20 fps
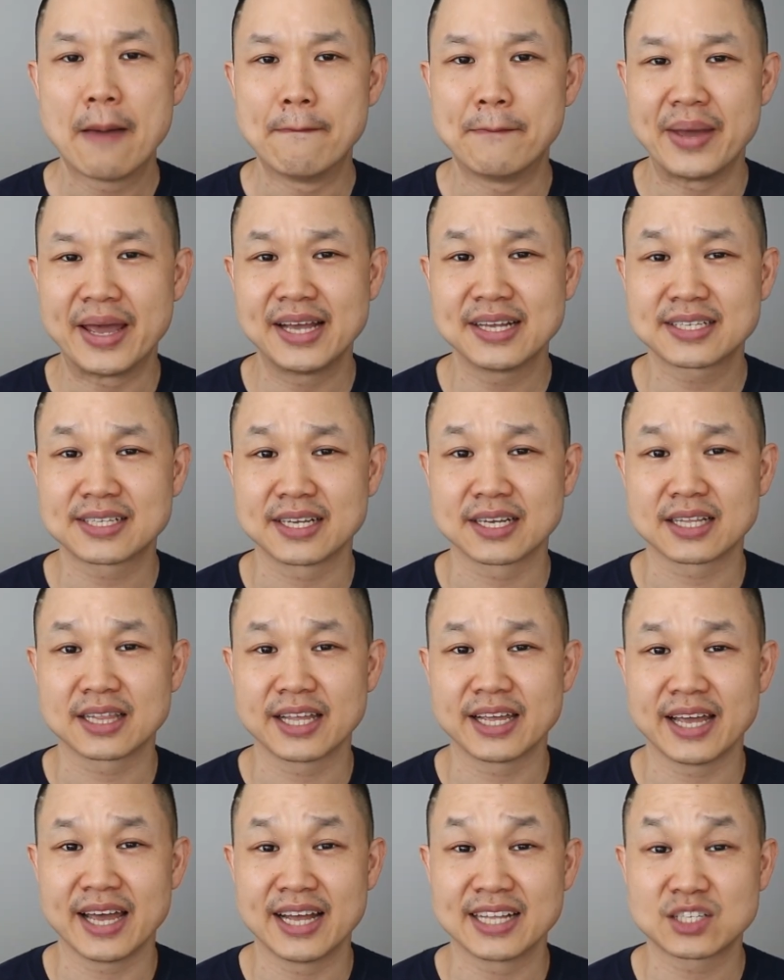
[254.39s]

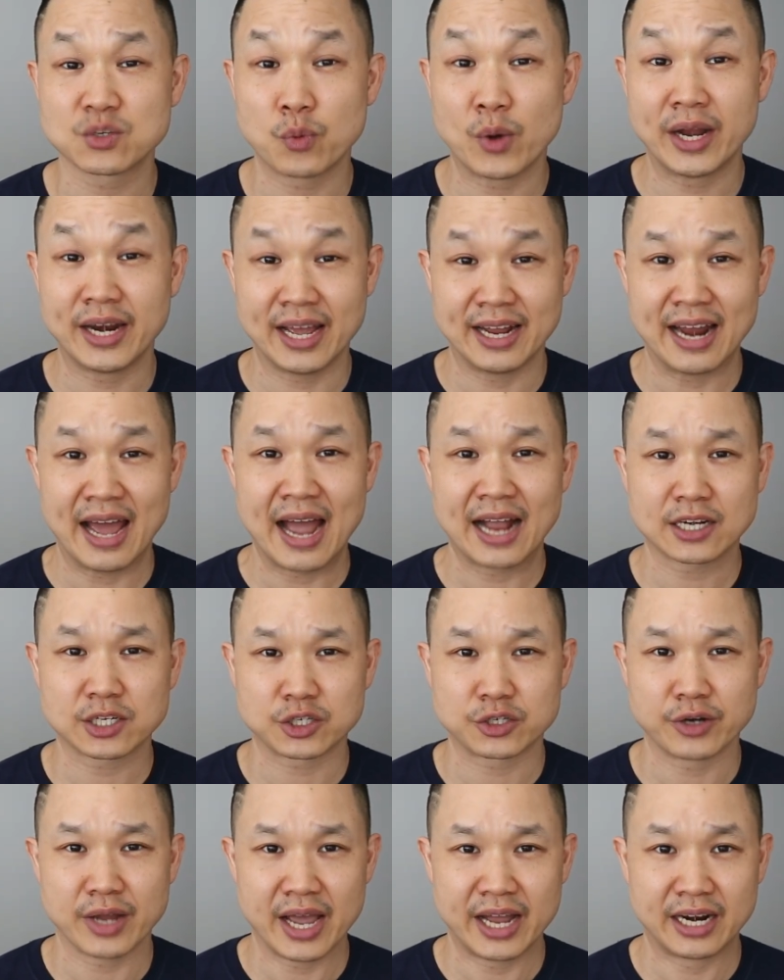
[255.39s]
Basically, it's when an
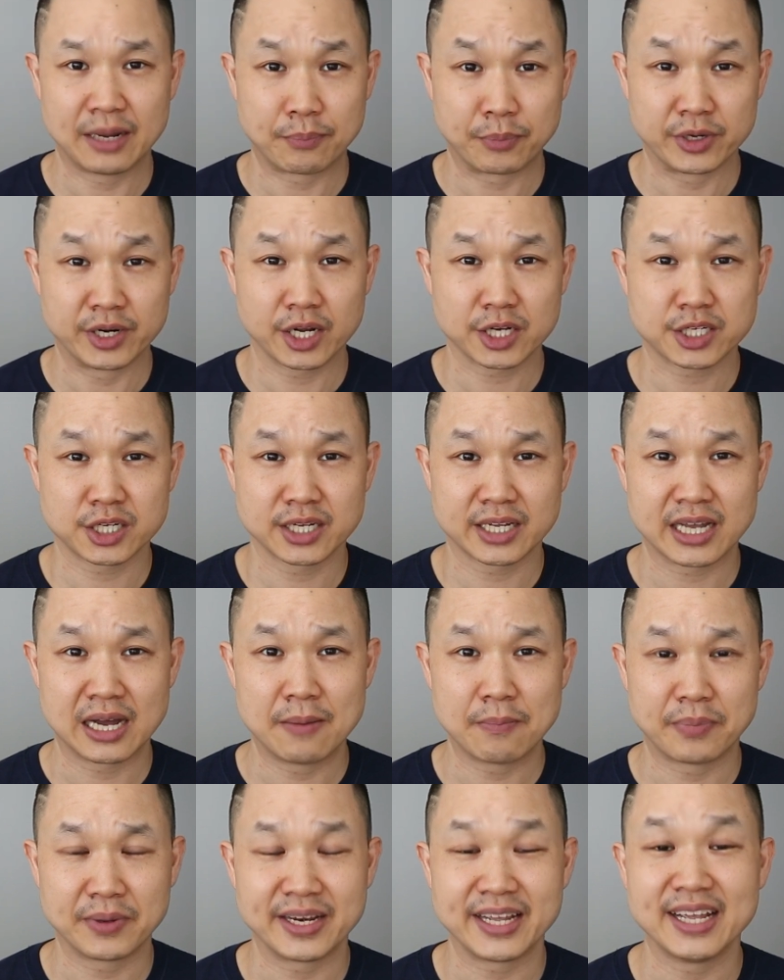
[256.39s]
actor and a production
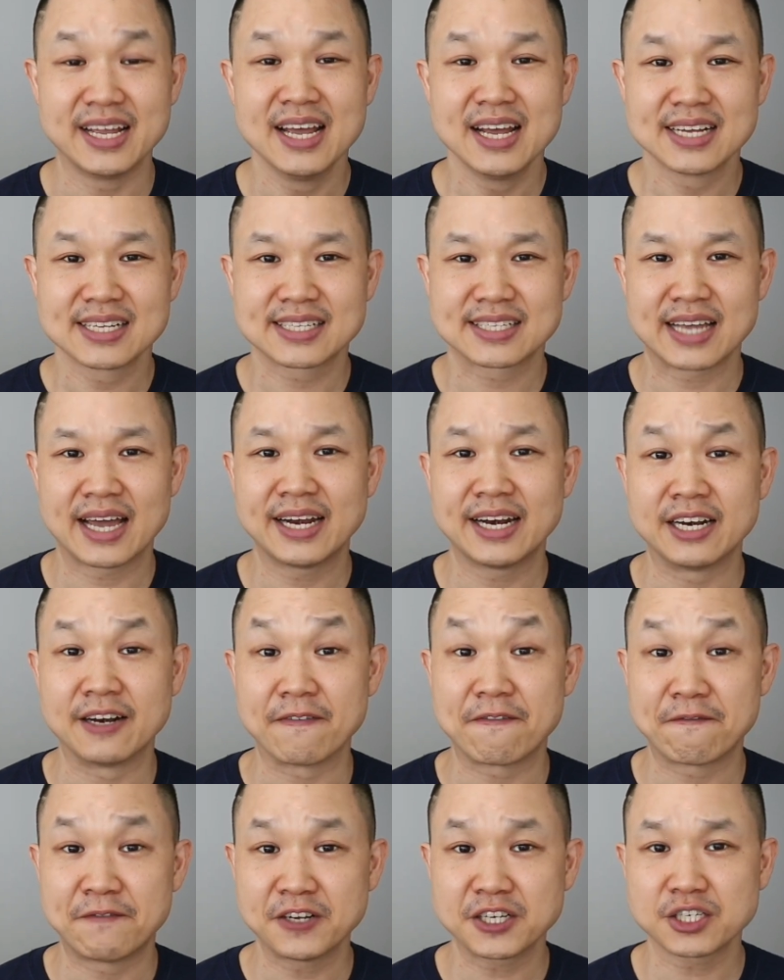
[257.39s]
company sign an
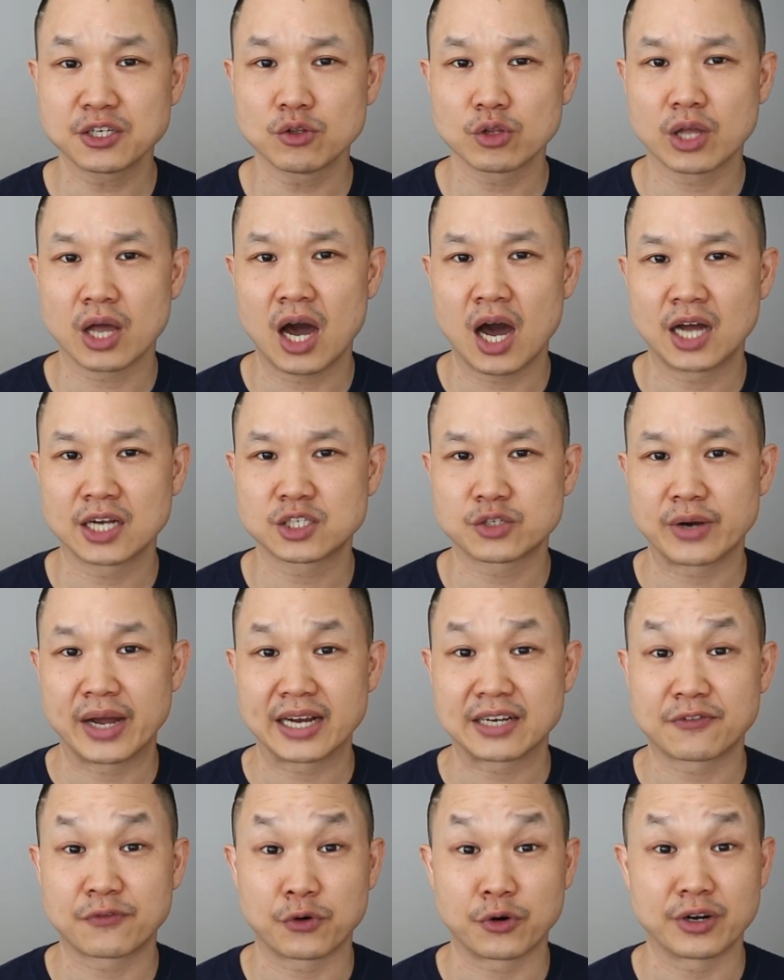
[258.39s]
official
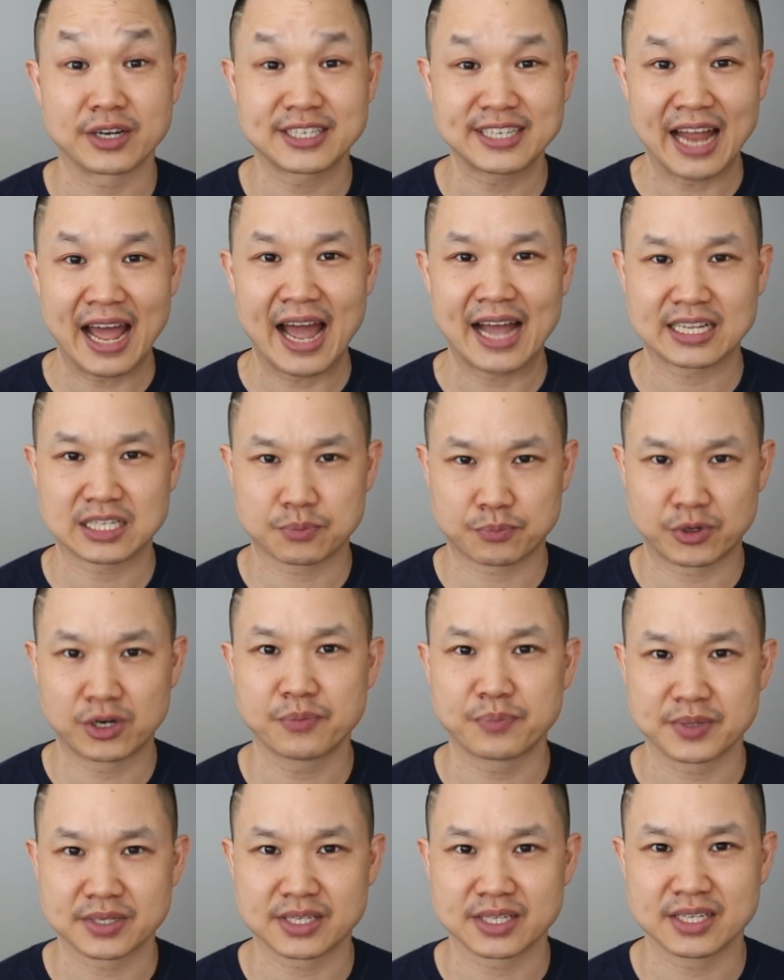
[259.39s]
contract for tax
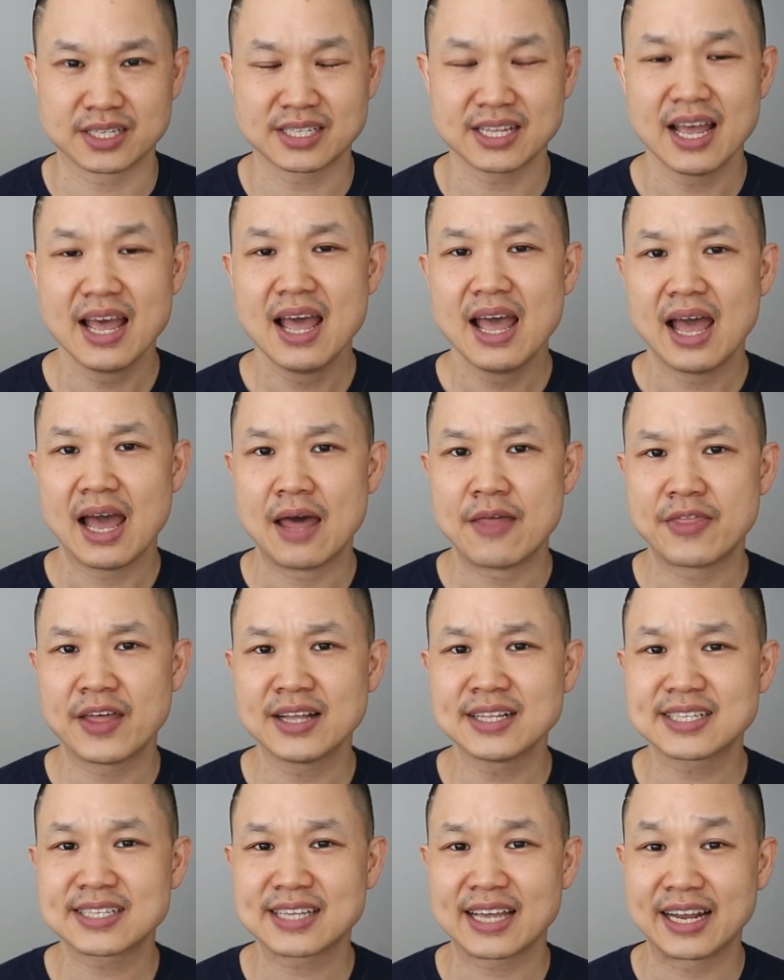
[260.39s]
purposes and
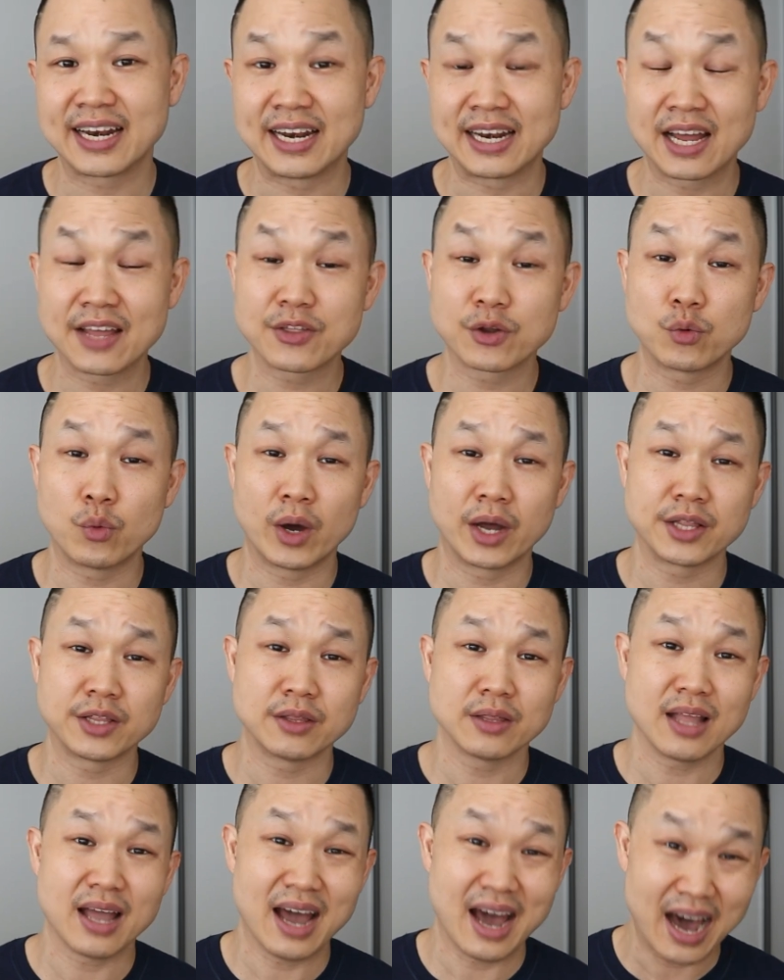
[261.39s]
then sign another
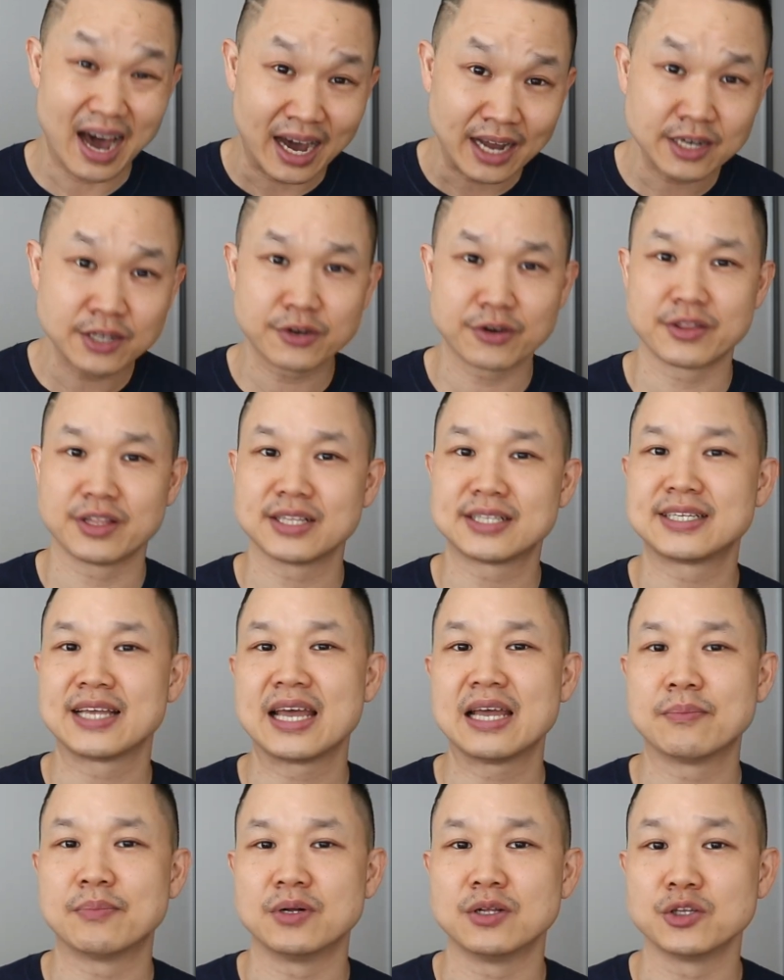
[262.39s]
one under the
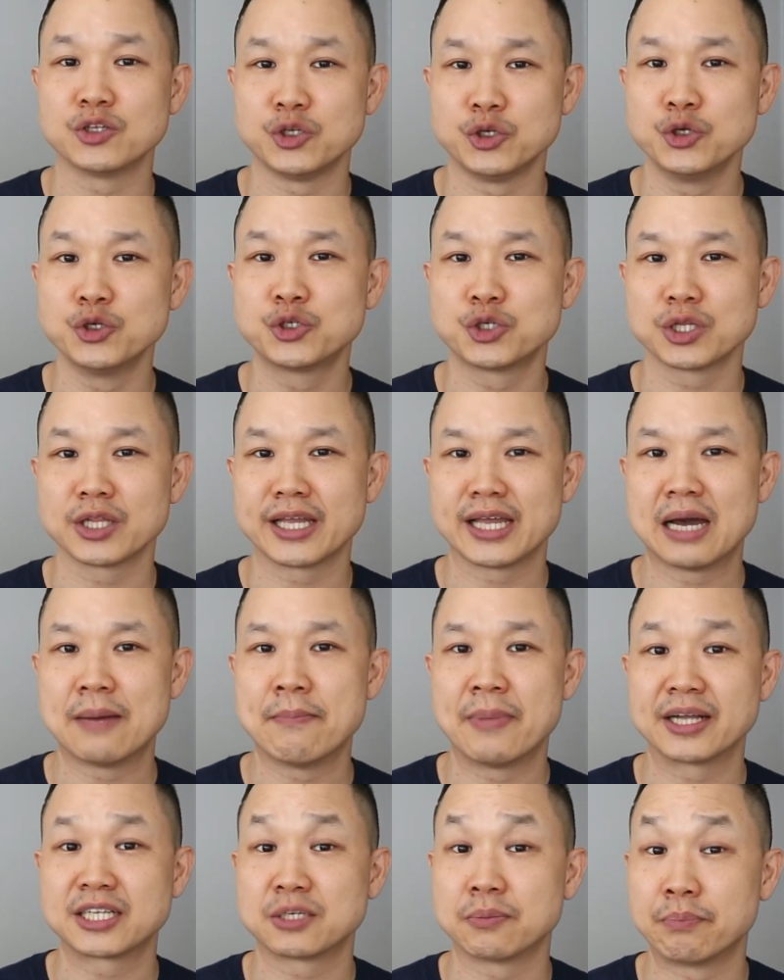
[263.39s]
table, usually a
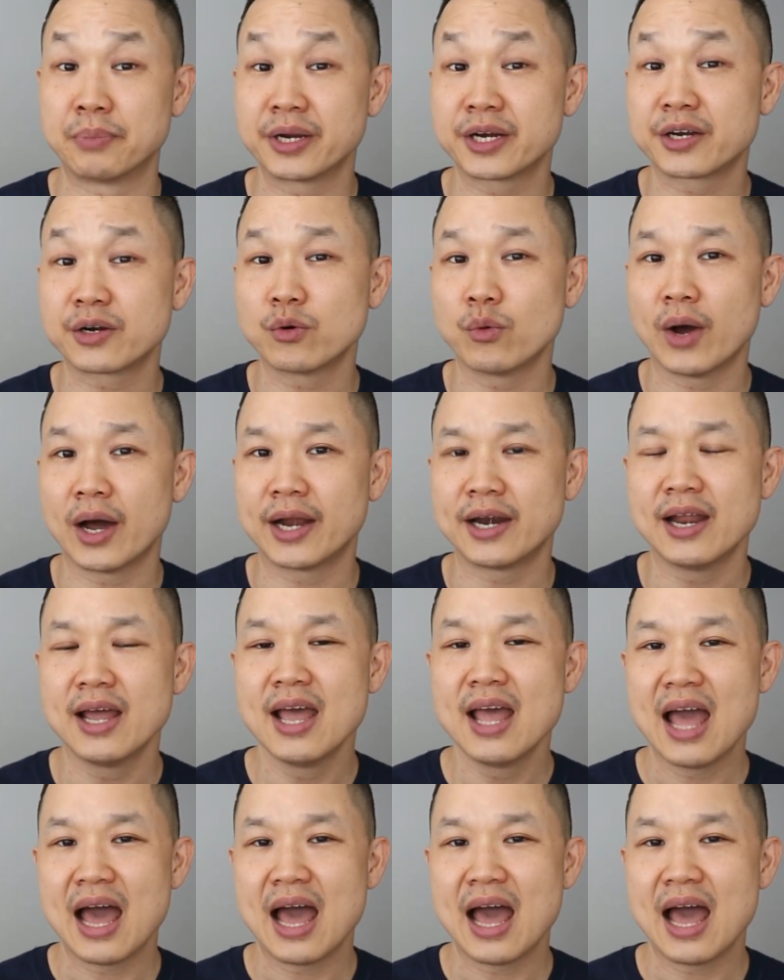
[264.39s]
much bigger one,